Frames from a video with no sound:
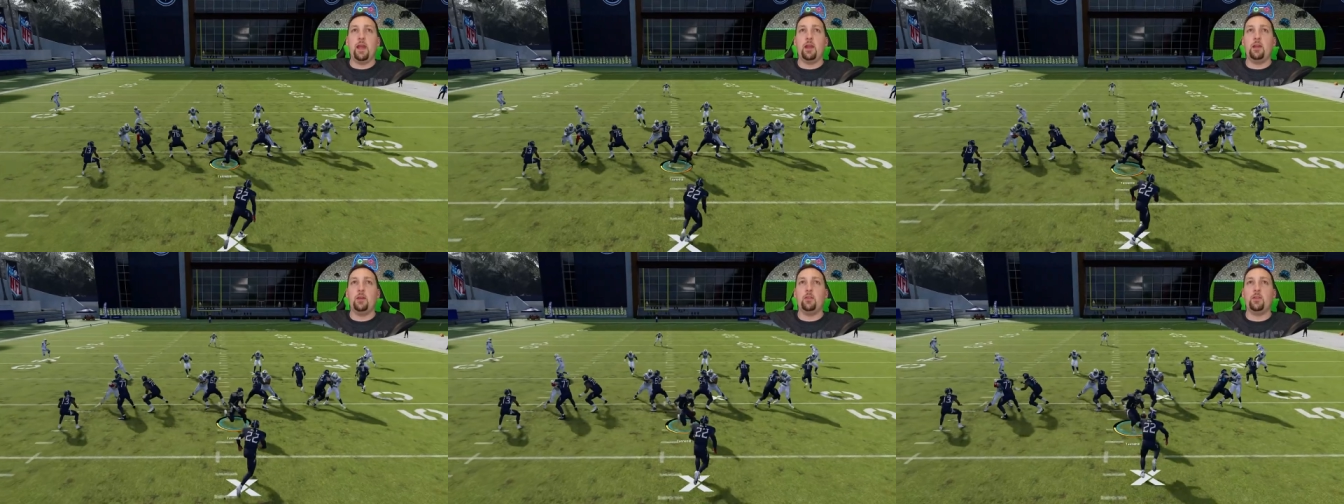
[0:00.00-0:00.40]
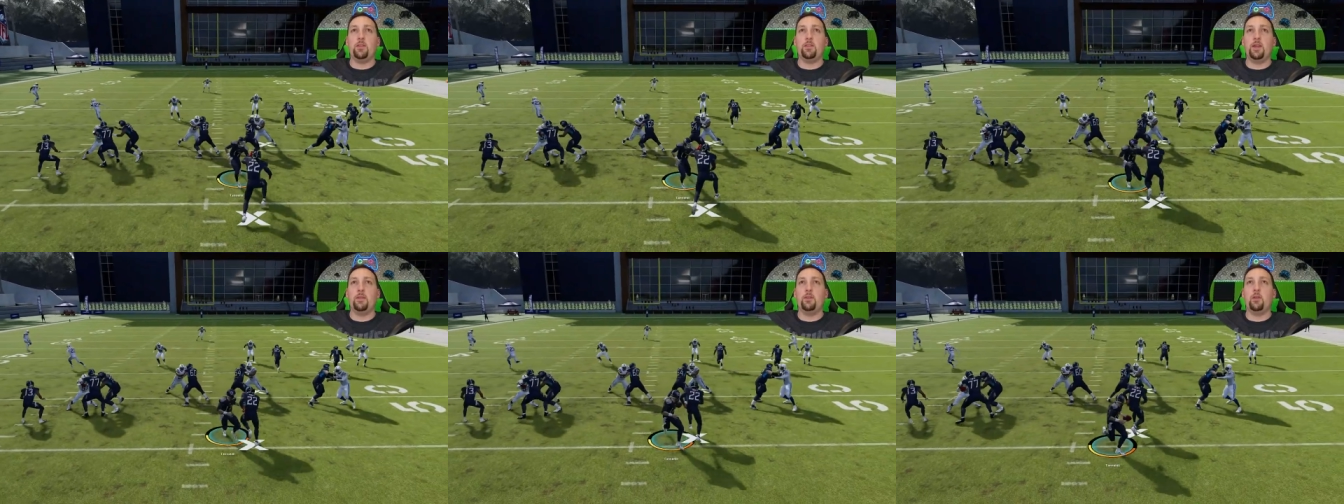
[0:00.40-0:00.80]
Tannehill
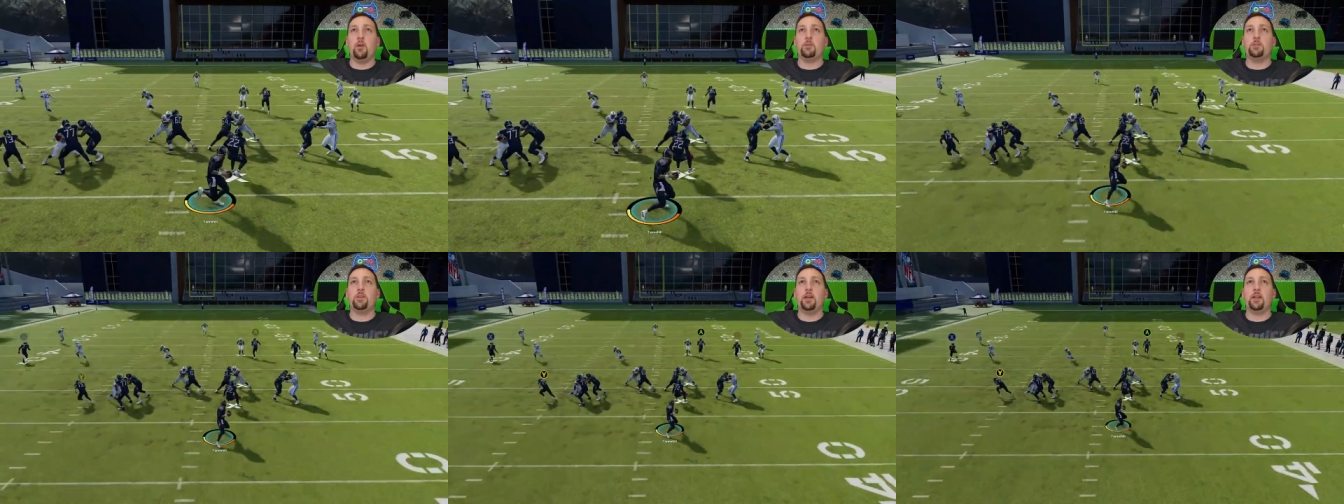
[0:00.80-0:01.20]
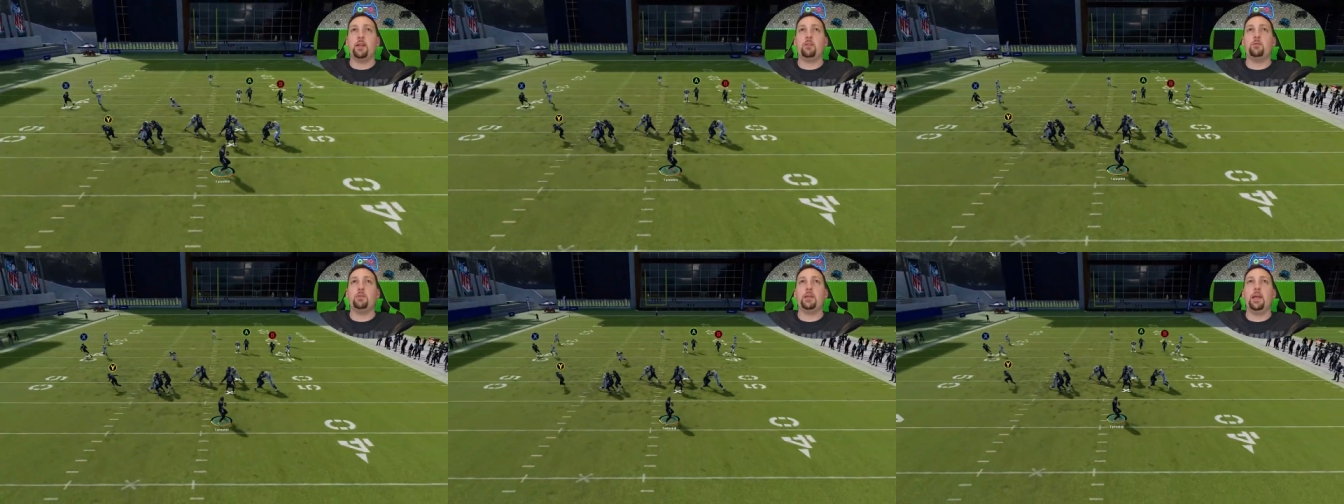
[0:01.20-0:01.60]
doesn't have the arm strength.
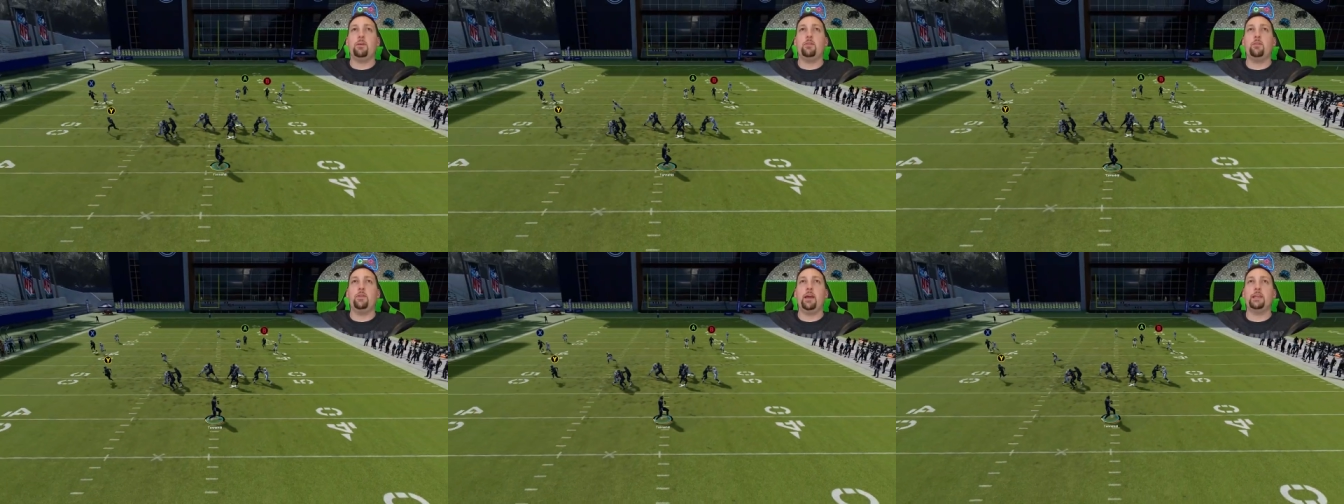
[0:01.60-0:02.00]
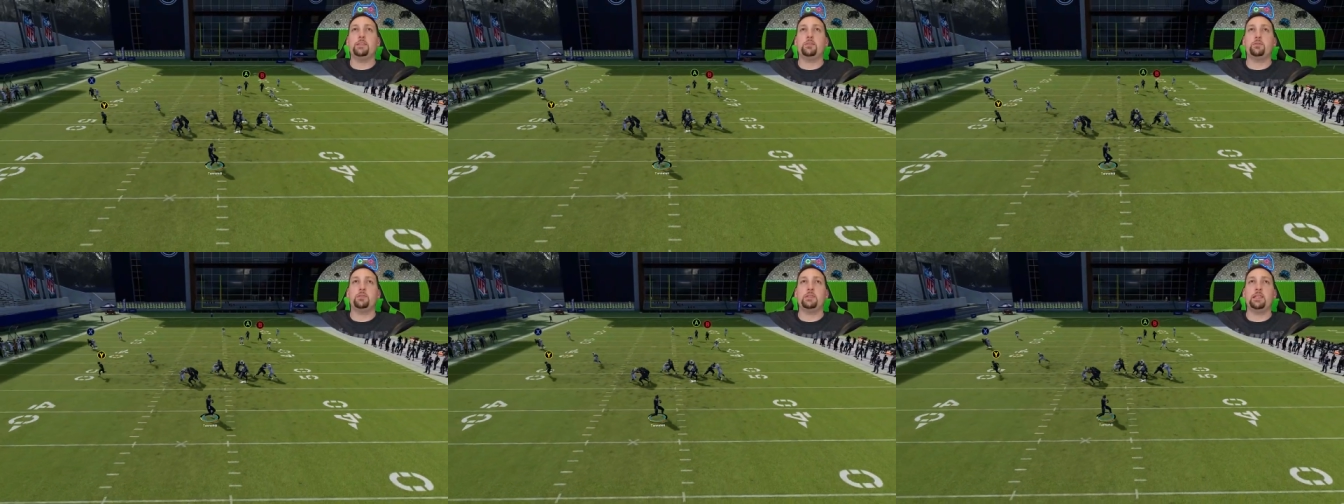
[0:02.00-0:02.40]
They don't really have the
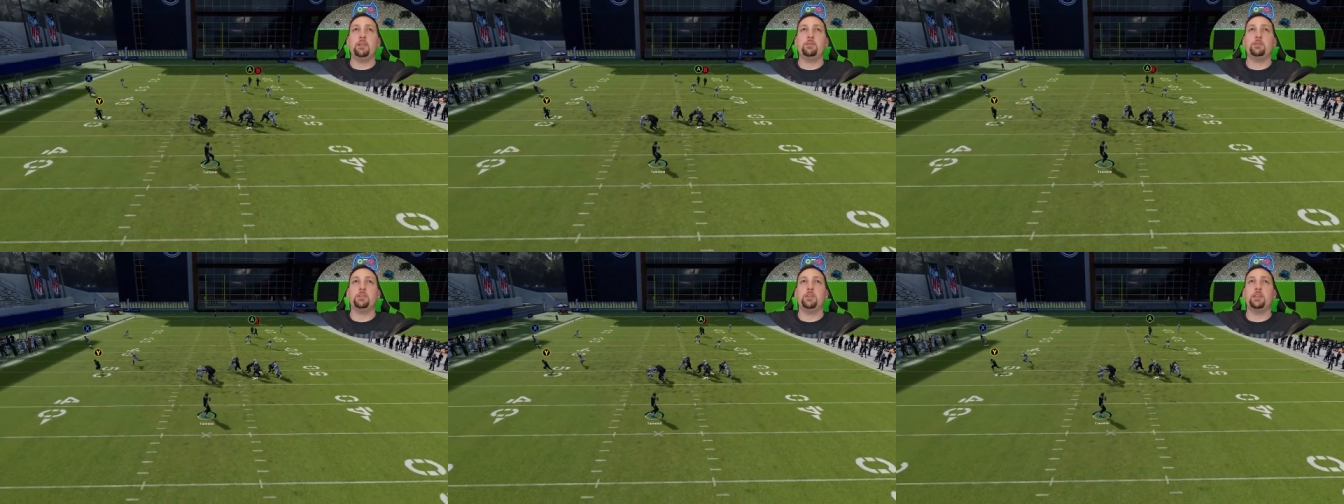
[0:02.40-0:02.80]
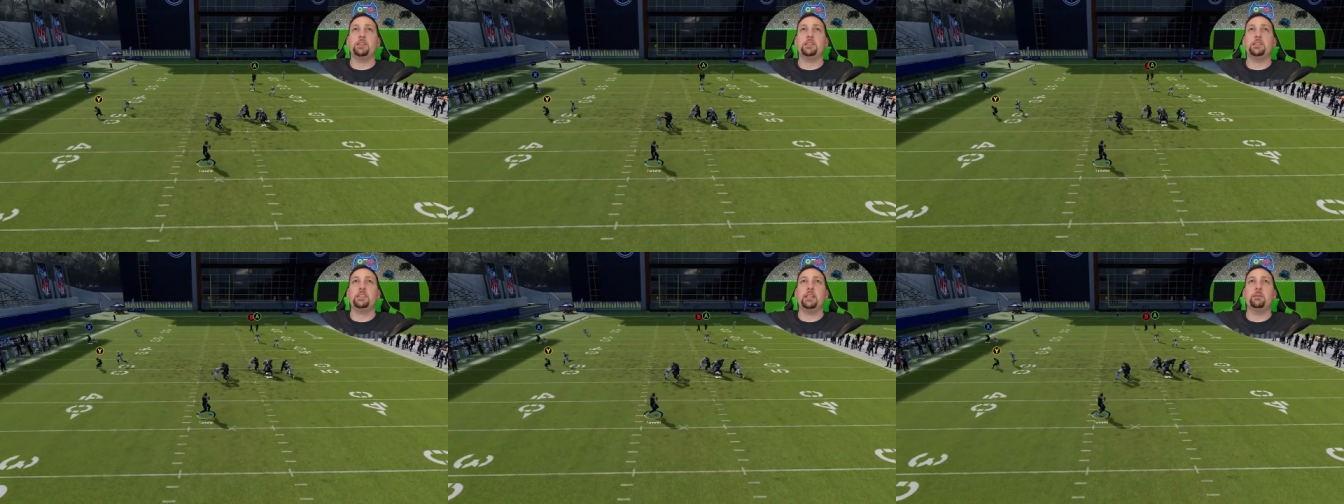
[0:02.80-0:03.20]
fastest receivers, and you
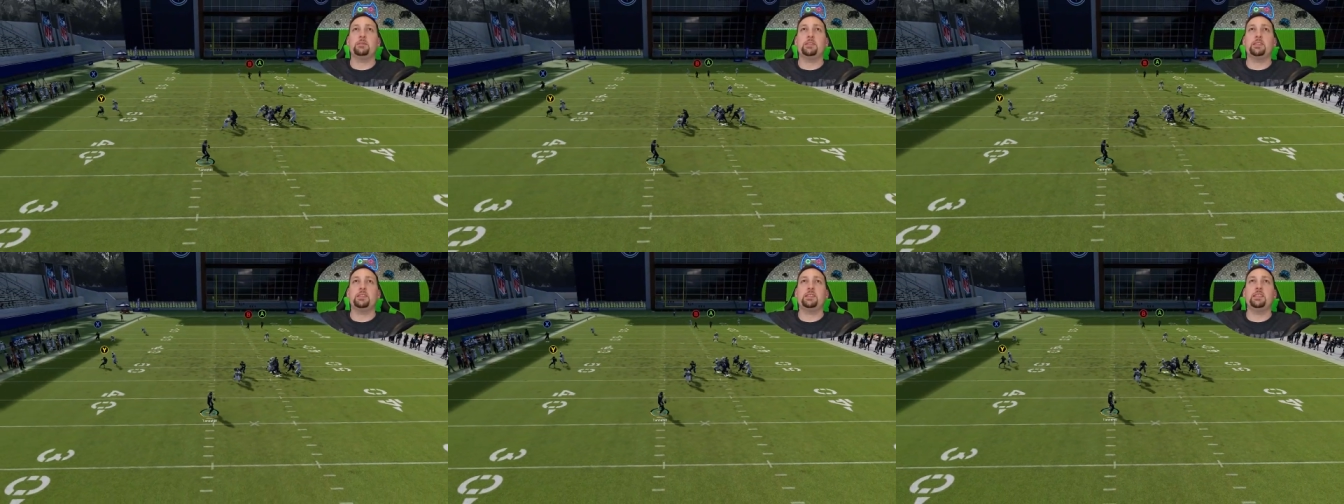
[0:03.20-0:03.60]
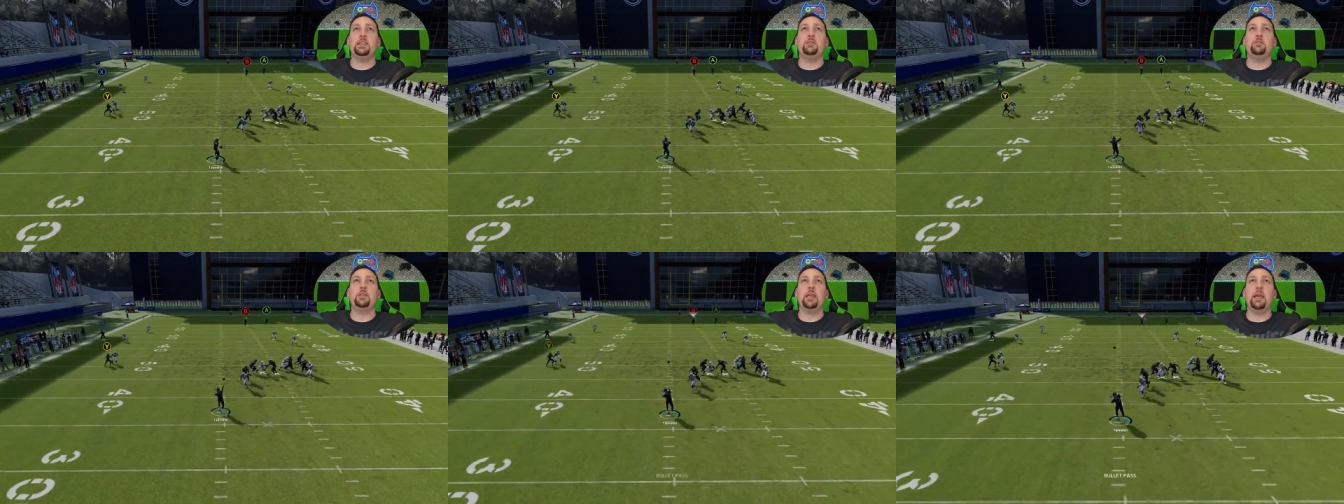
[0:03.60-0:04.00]
can see I'm
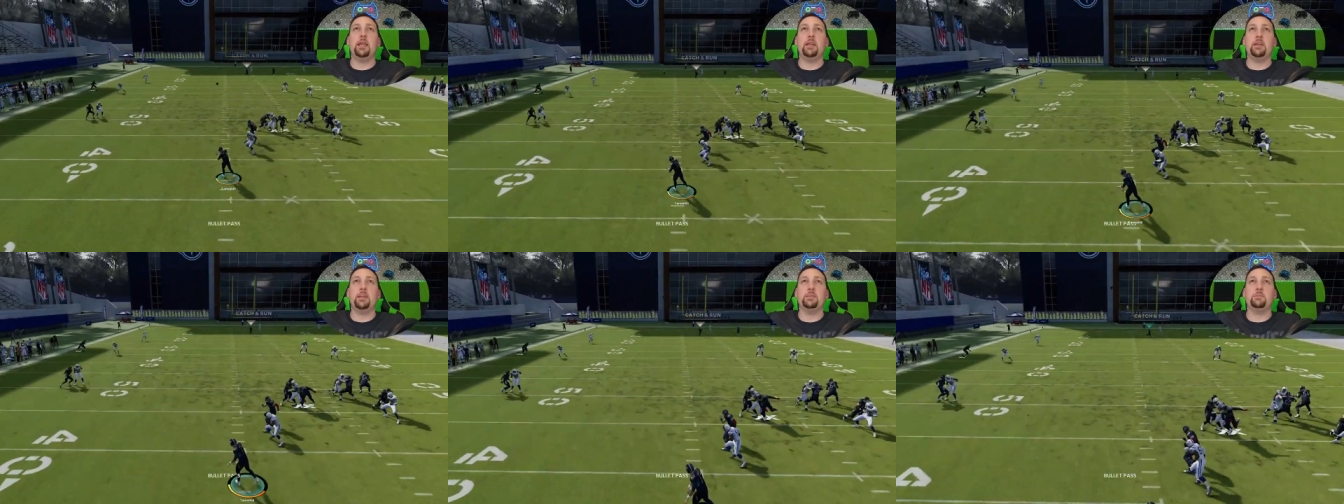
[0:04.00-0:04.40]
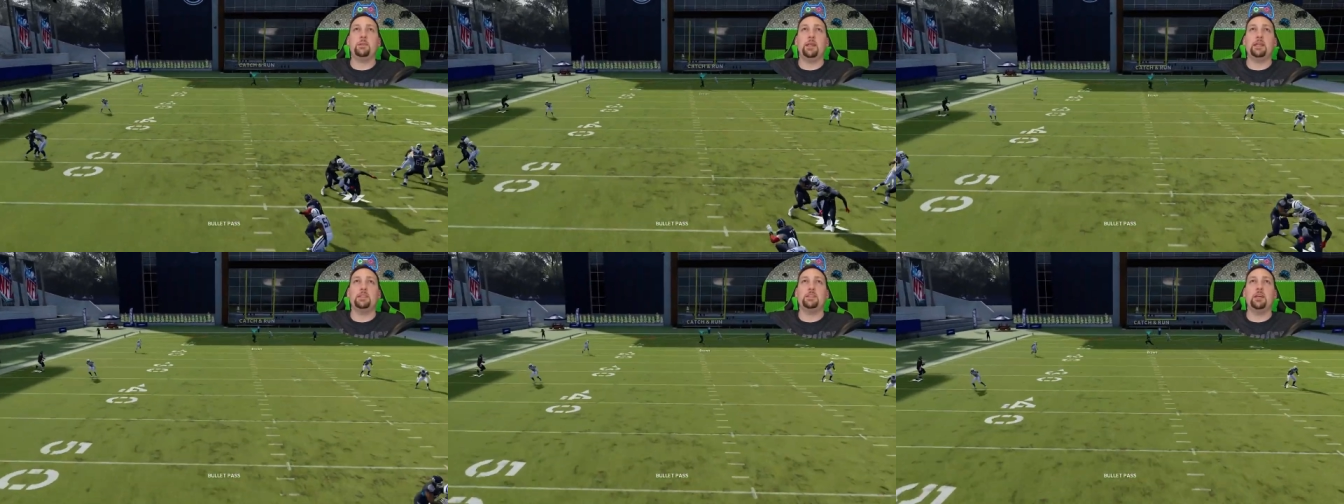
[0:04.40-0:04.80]
still getting these
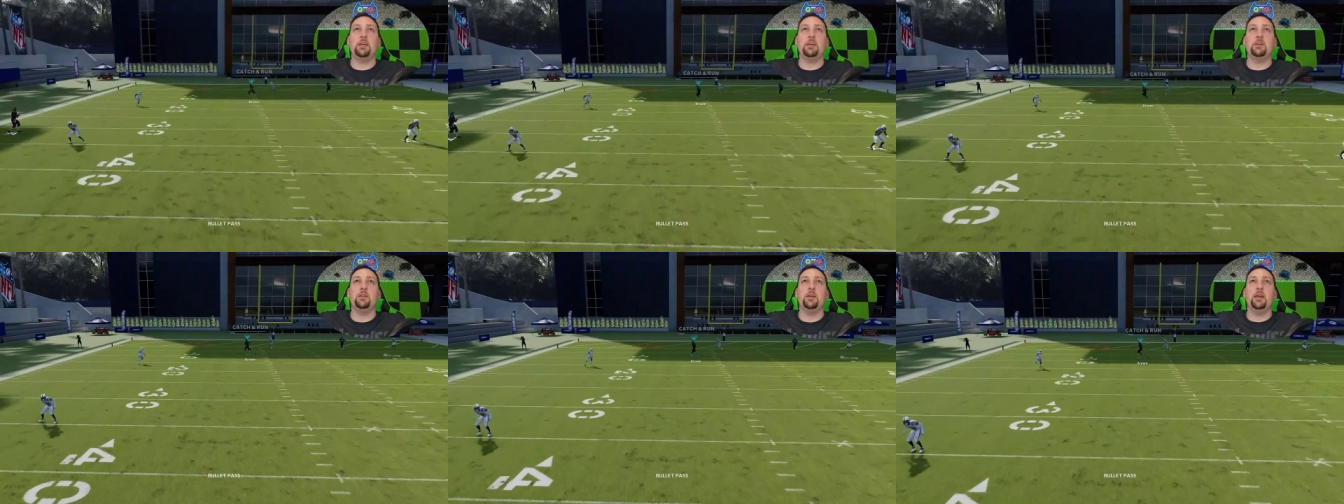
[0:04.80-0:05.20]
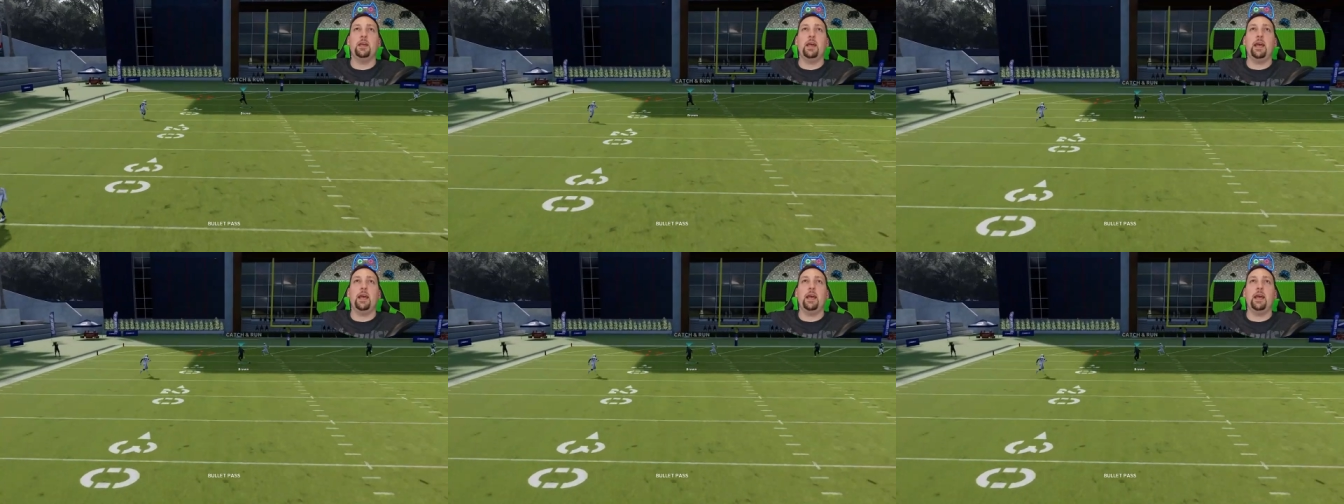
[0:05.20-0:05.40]
plays done